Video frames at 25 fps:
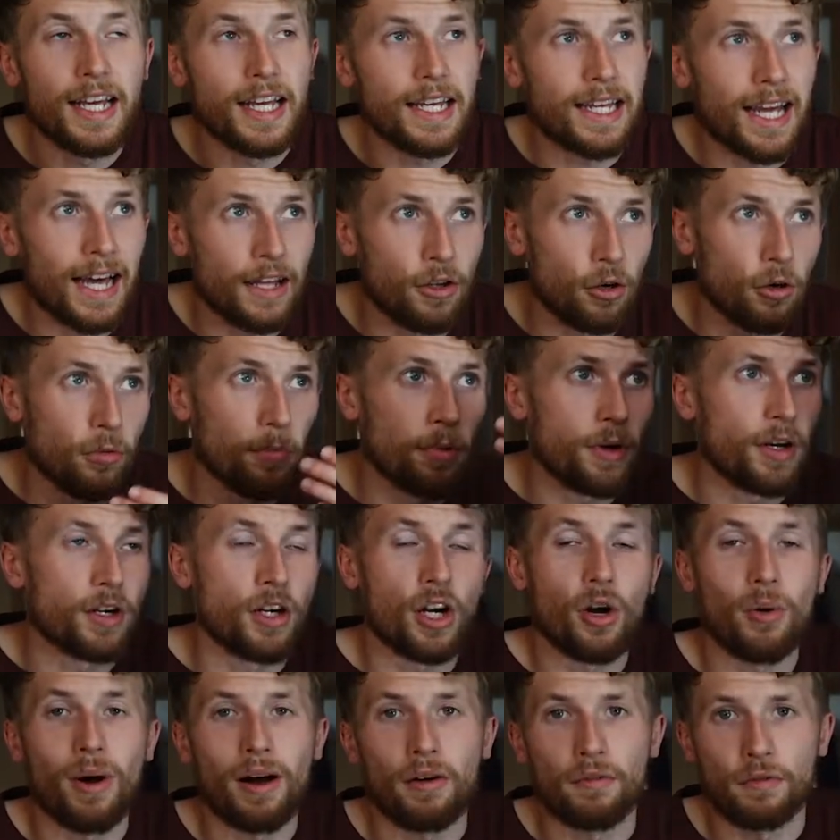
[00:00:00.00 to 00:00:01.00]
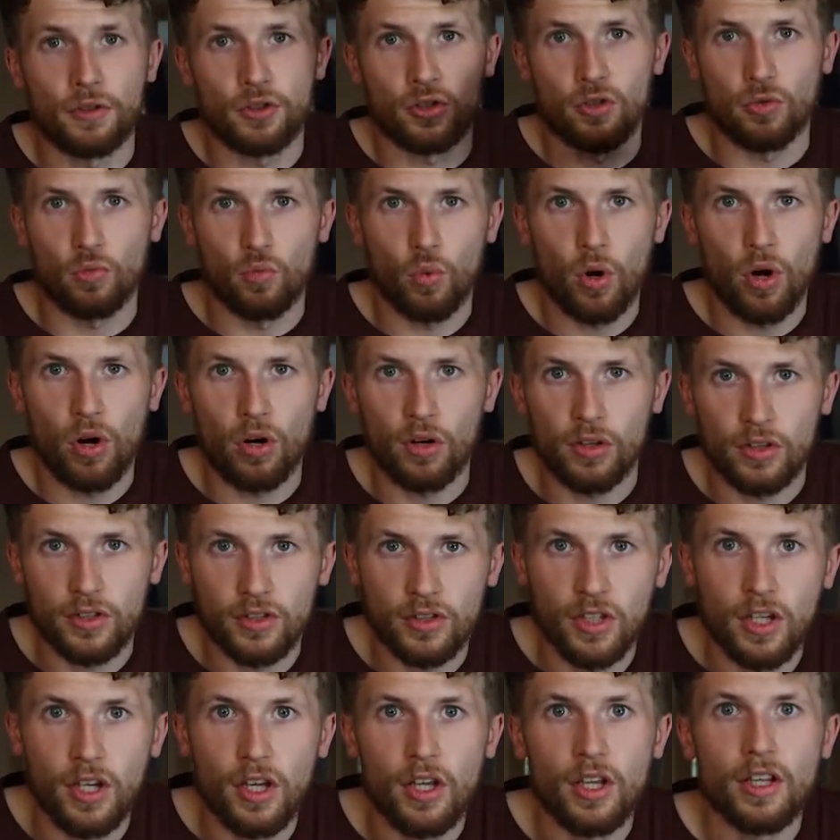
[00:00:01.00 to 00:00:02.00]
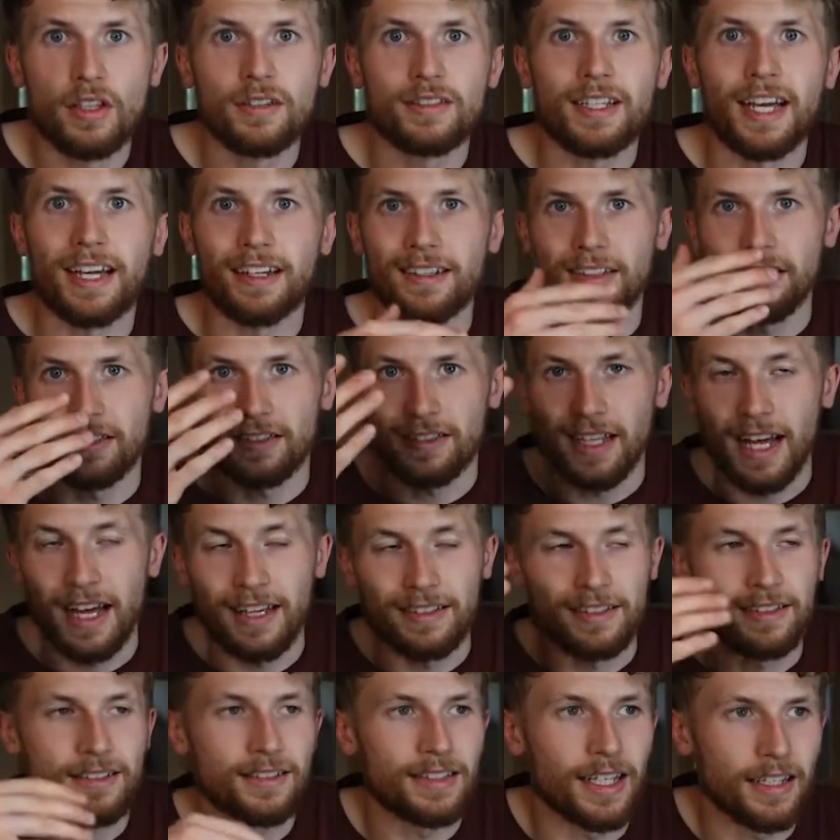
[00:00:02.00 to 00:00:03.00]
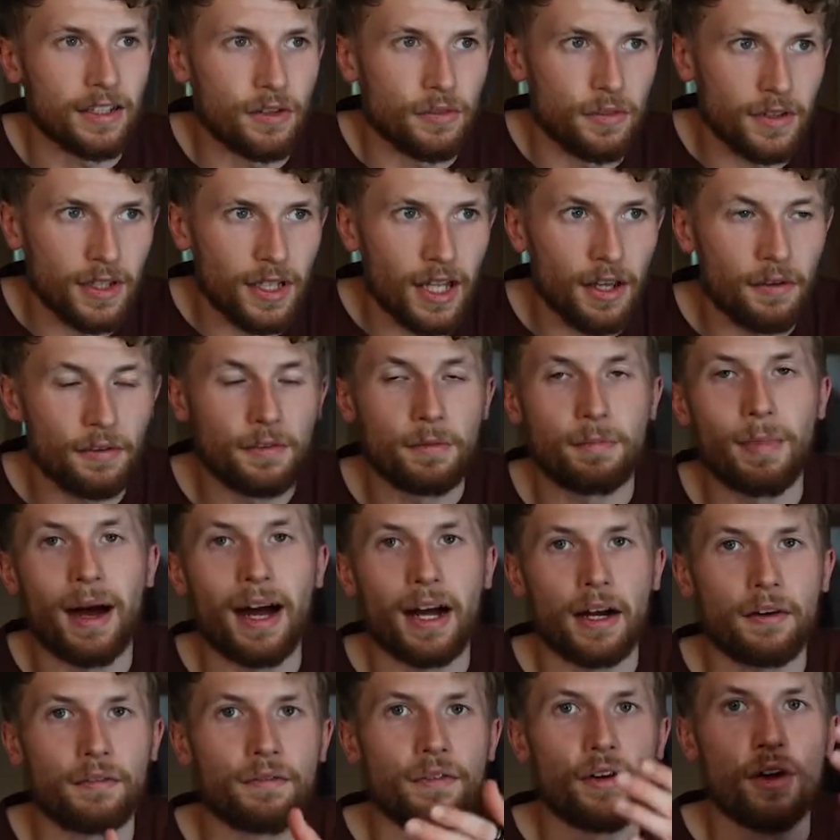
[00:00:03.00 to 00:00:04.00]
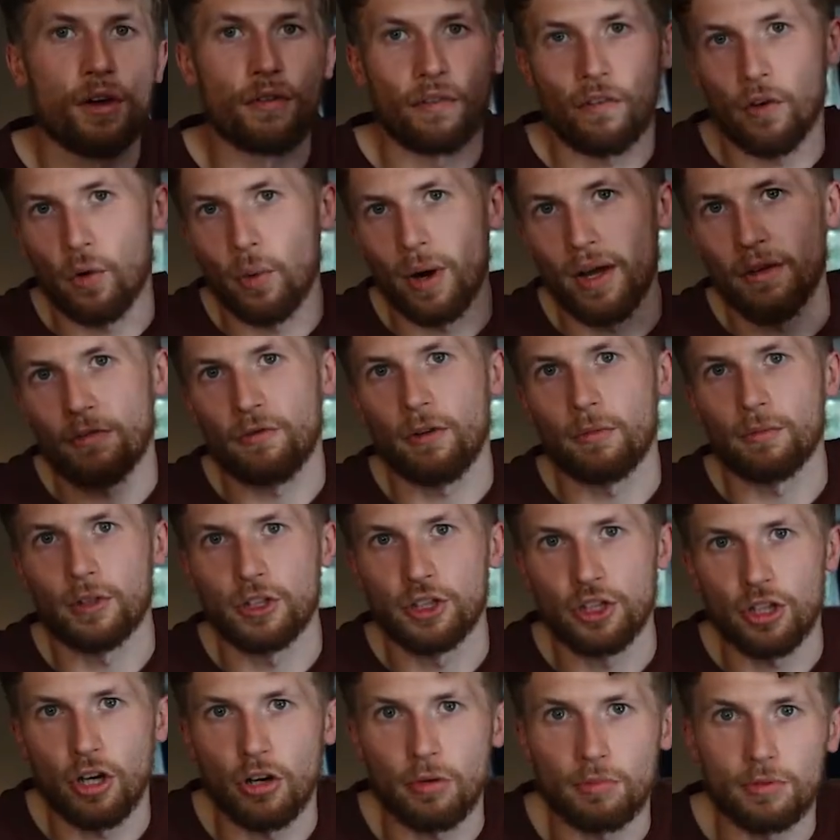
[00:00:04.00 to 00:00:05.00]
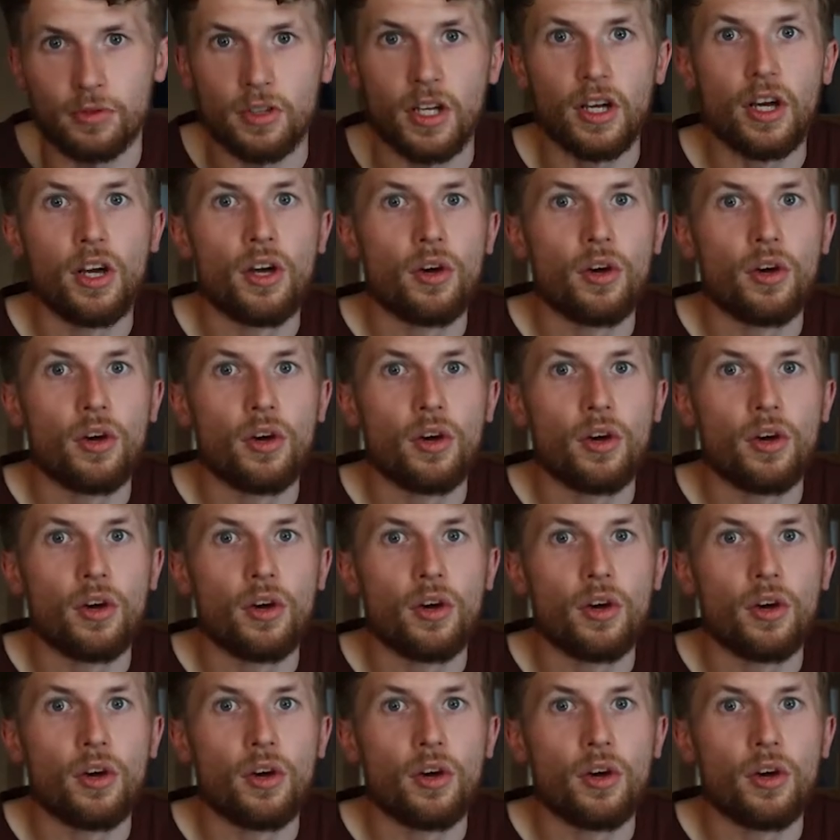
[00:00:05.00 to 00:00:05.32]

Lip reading: Get up and go out for some walks. Take the stairs instead of a lift, park further away from the shops,